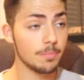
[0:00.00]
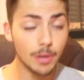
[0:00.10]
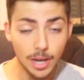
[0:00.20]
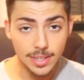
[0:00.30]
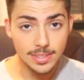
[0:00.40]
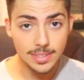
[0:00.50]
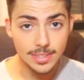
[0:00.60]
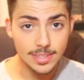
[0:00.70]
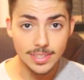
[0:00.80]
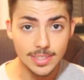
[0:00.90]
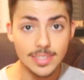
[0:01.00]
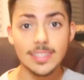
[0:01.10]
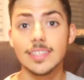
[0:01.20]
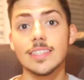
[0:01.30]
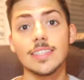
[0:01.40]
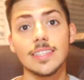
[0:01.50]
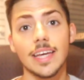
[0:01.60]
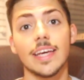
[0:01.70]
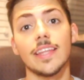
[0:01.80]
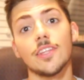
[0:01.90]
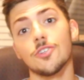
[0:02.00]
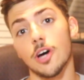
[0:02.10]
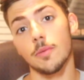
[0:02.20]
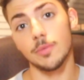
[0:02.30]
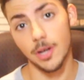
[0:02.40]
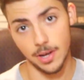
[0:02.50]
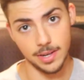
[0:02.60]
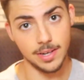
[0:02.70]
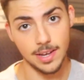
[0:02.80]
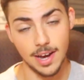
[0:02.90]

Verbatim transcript: but they get the job done.